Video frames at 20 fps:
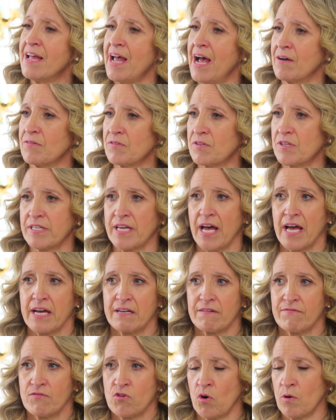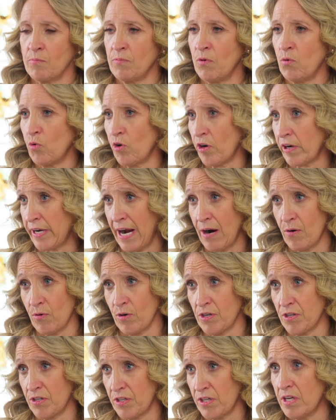outside of normal work
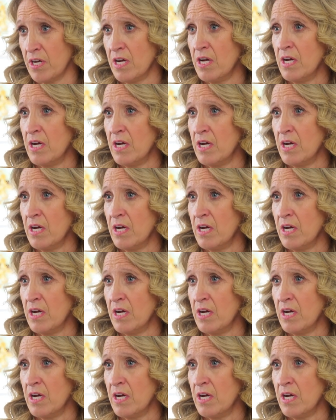hours,